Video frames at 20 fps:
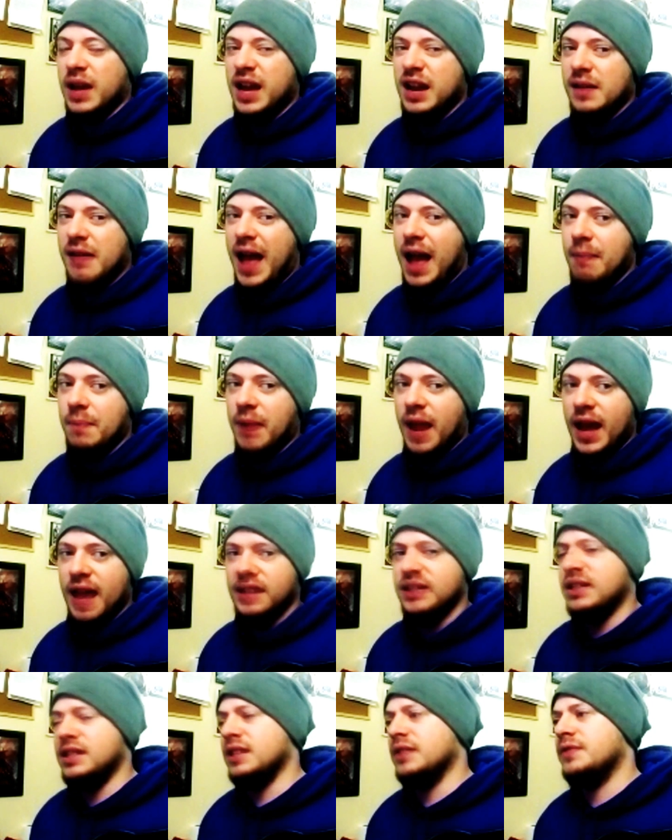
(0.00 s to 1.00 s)
So I'm kind of
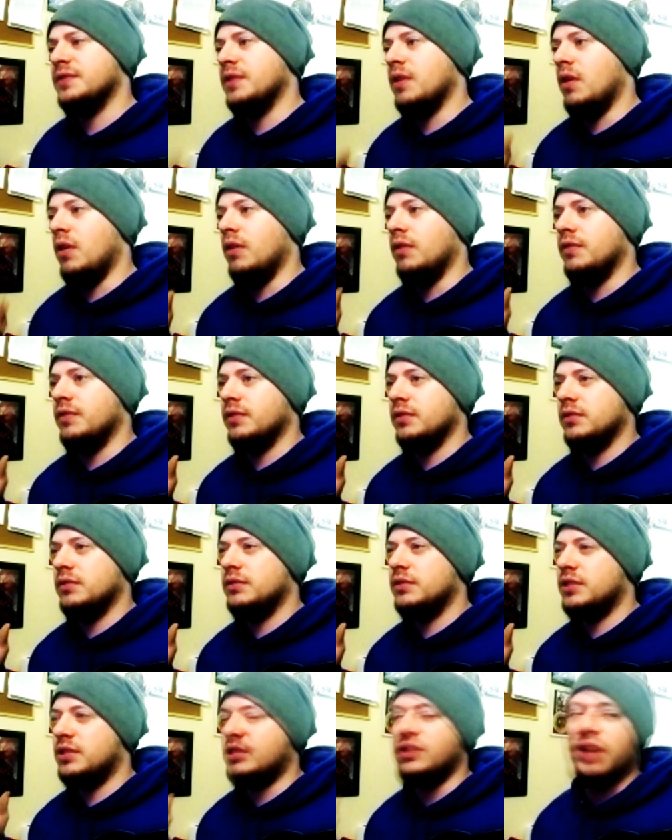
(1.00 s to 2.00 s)
apprehensive
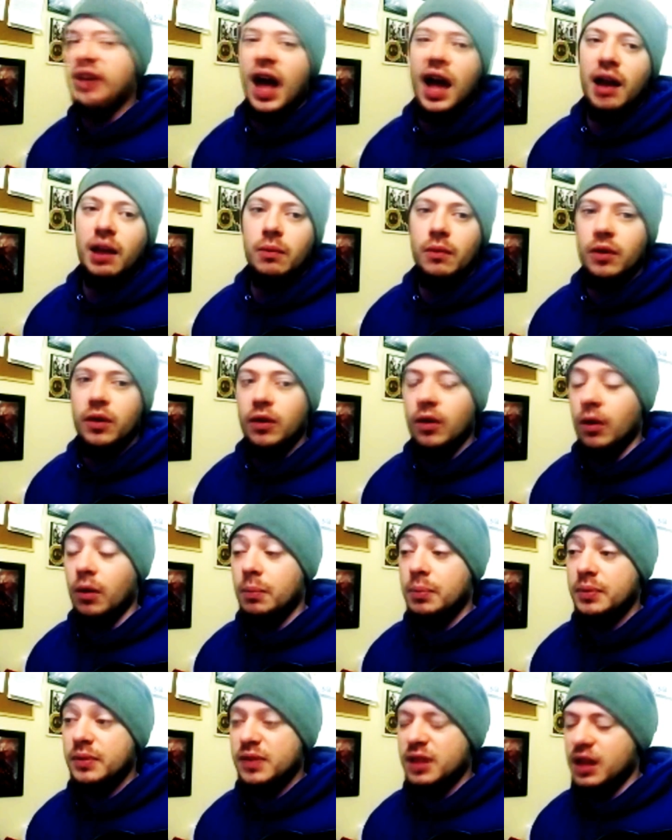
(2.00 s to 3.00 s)
of starting
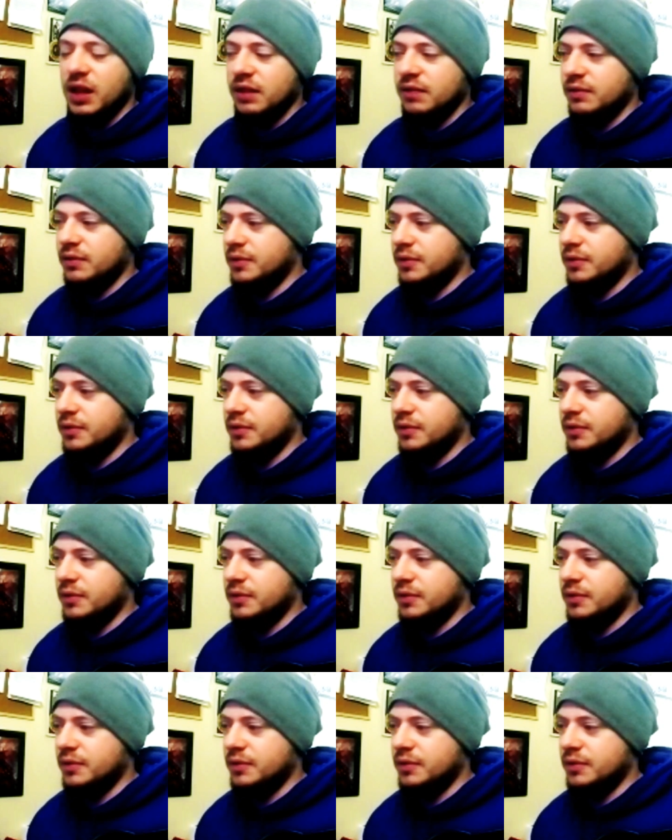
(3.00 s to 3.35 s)
one up.